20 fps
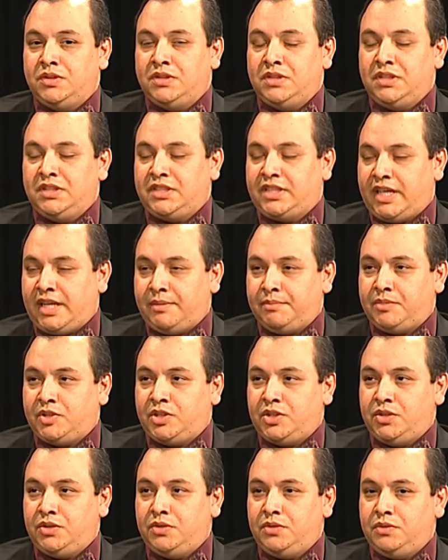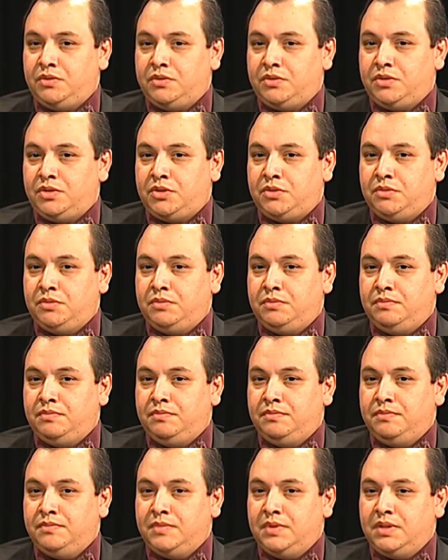an attempt to, to
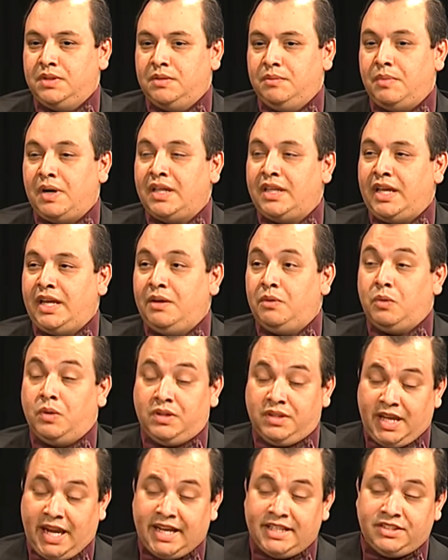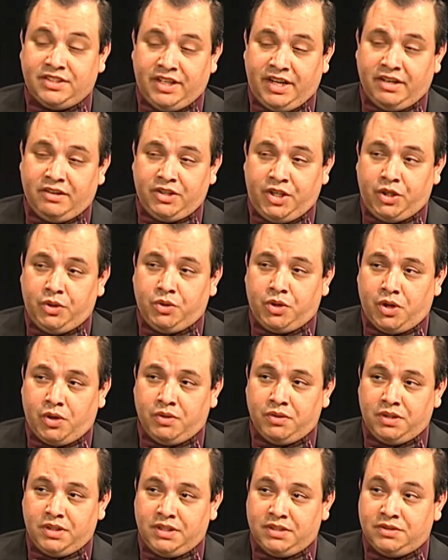by the, well, the ACLU
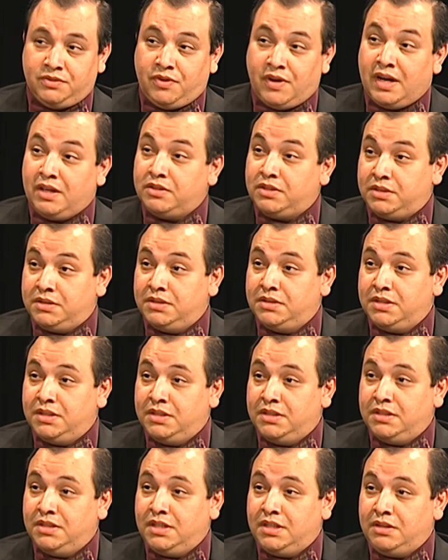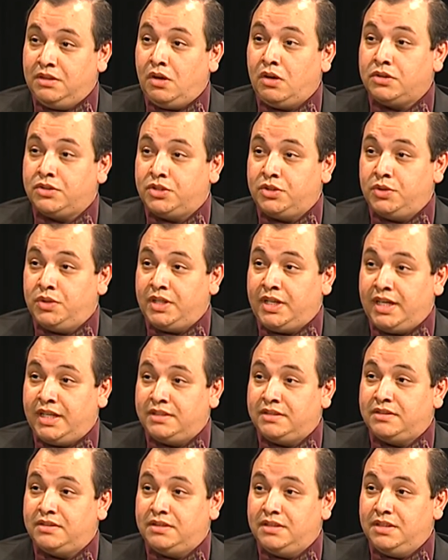currently has filed a, a, a lawsuit
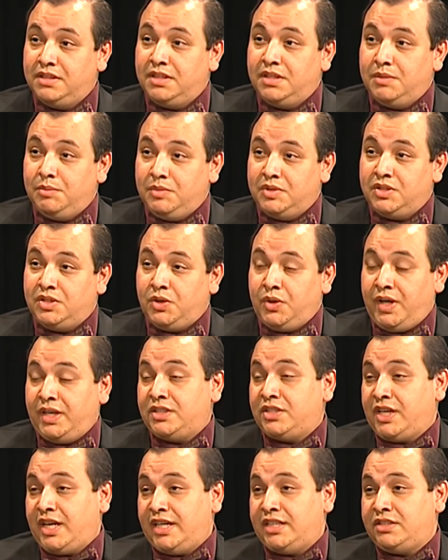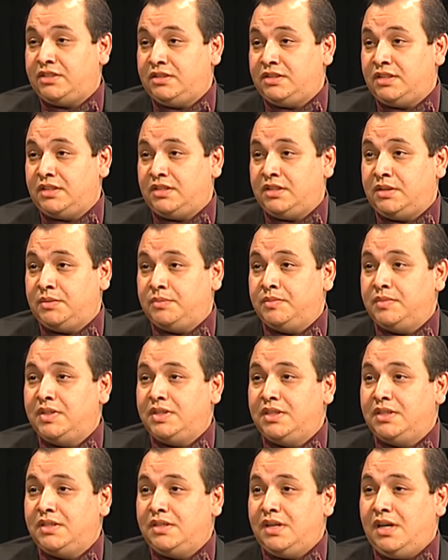against Missouri education system,
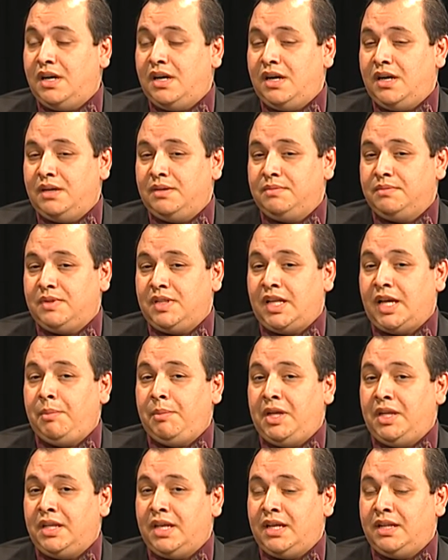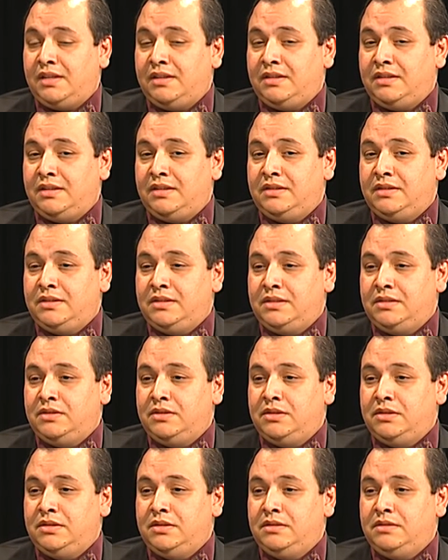mm -hmm. uh, claiming that the,
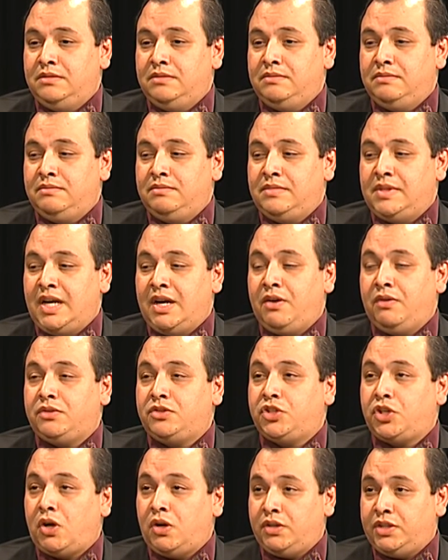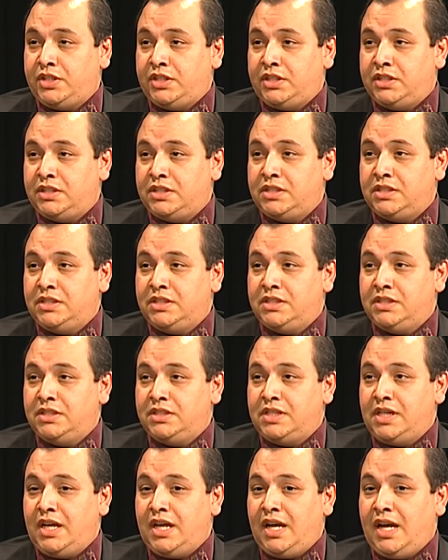they're charging a,
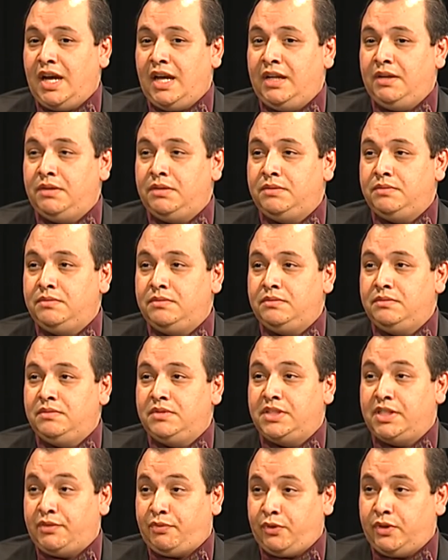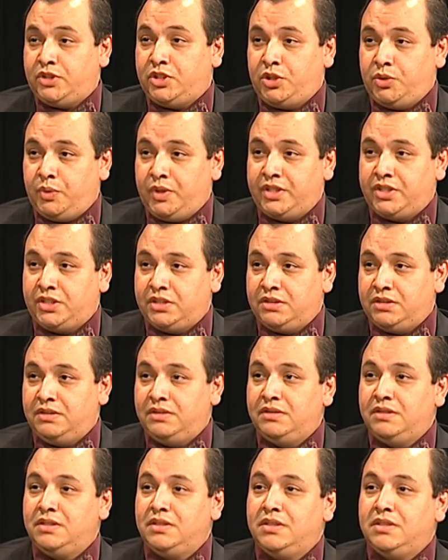a, different tuition
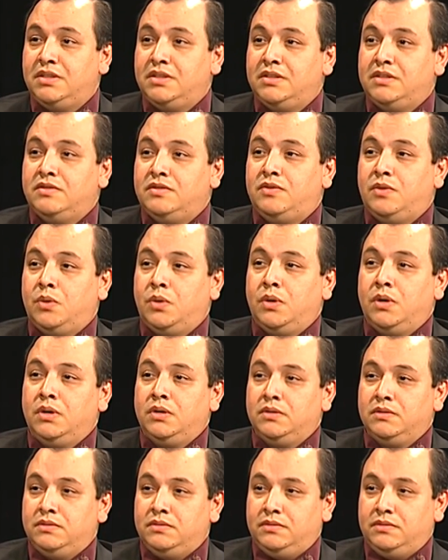for